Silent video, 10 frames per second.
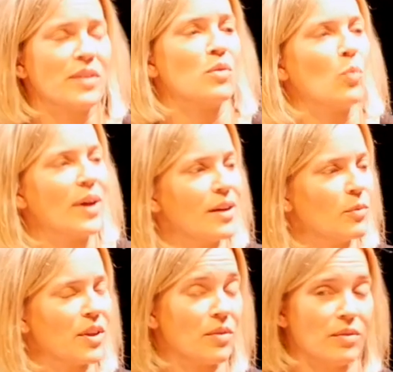with the
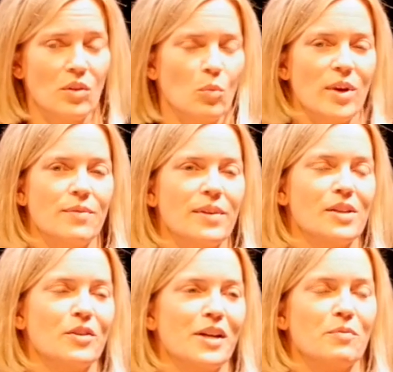Wii
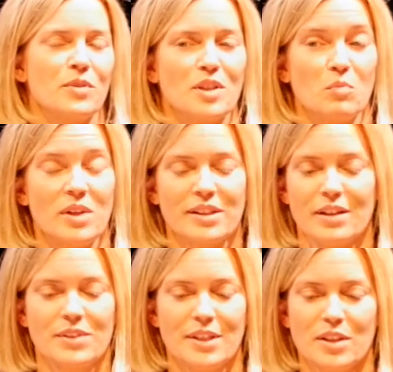video game. For some reason,
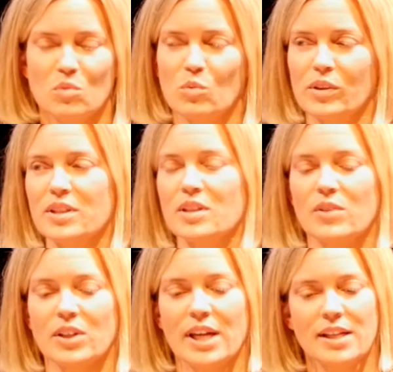I've seen some really
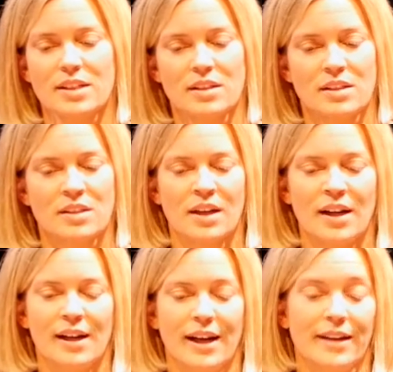severe cases.
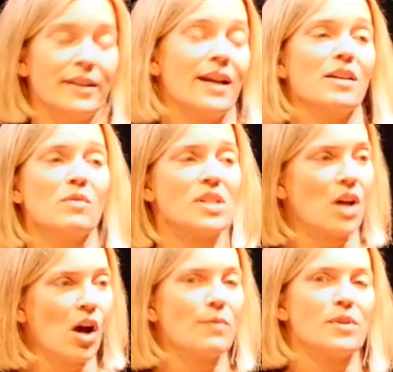And again, it
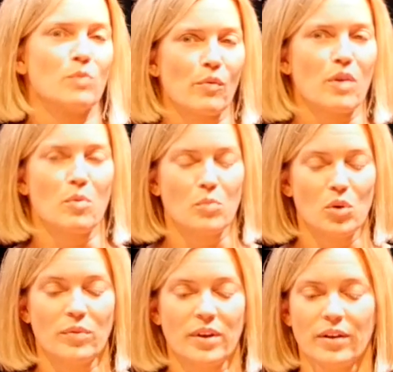resolves when we remove